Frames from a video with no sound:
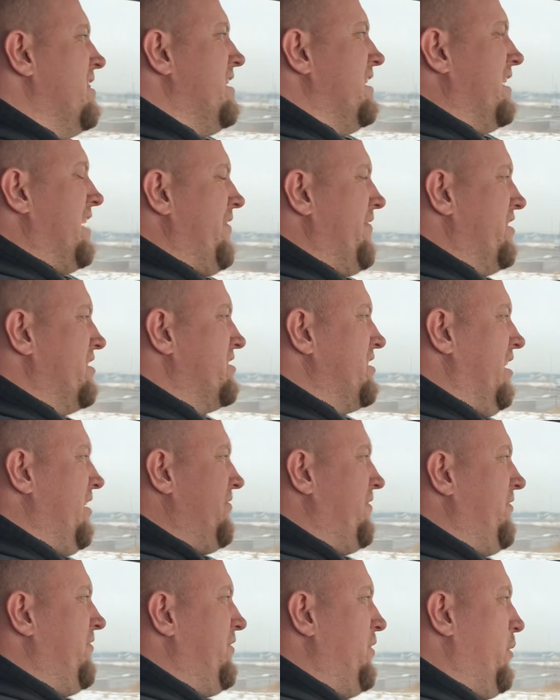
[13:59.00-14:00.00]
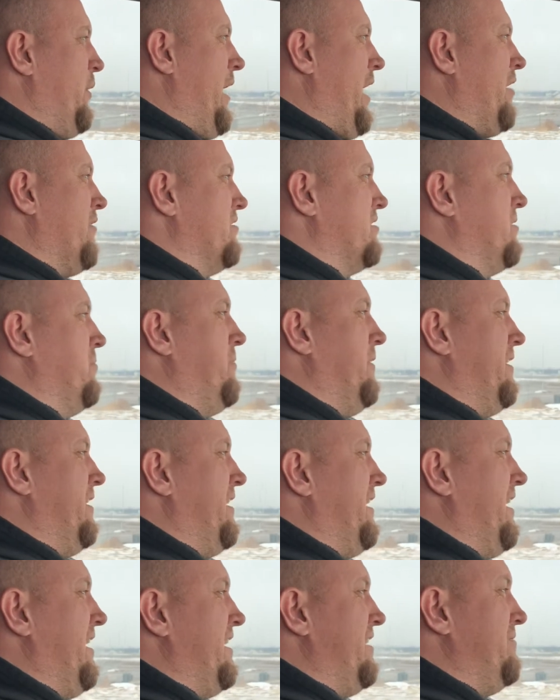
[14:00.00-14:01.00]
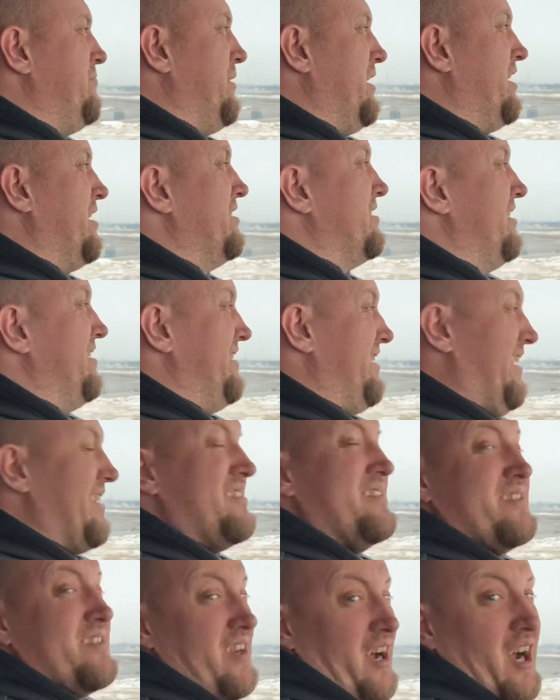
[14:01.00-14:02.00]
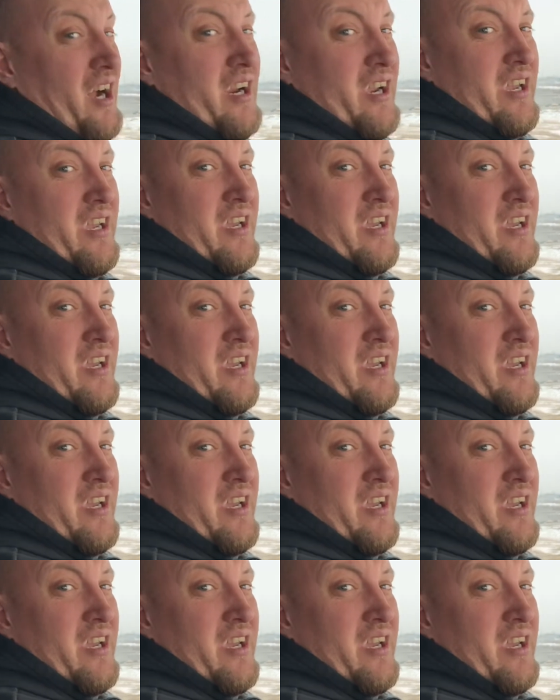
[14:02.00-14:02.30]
Give yourself a few hours to put it in because it does suck,